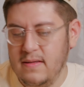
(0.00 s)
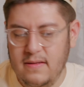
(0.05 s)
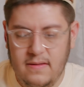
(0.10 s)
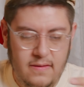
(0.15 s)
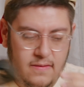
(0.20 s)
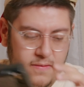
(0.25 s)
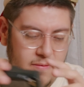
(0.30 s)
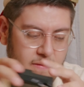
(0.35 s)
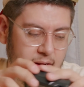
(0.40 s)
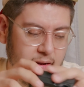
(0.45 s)

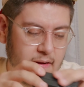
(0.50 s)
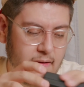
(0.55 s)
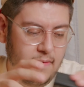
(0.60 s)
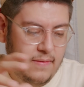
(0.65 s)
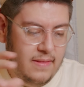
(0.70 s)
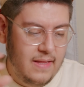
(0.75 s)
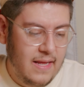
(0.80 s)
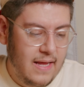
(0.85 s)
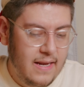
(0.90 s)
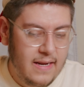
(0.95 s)
You already know
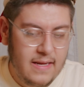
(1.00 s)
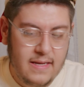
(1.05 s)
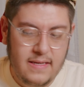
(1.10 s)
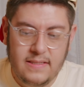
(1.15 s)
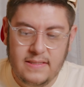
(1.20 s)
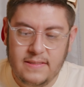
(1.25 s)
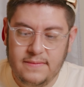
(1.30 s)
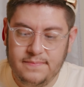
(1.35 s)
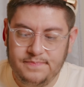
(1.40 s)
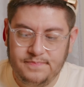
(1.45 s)
what that
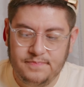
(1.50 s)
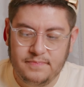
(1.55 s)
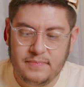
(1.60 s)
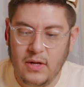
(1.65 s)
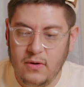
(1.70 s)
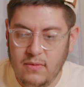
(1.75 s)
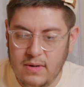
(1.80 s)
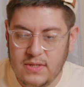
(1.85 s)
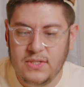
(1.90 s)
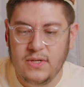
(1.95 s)
is.
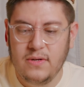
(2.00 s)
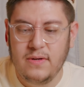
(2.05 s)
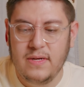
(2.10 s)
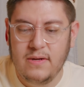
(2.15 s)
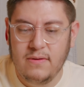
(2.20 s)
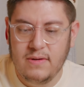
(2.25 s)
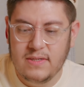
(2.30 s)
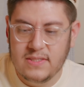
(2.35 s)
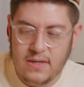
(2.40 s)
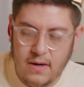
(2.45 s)
The original
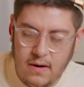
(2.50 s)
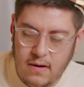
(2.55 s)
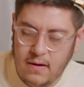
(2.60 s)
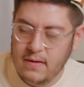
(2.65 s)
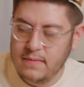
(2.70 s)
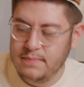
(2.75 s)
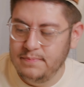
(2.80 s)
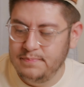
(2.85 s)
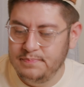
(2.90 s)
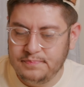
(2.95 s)
EOS
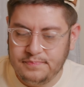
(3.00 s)
R.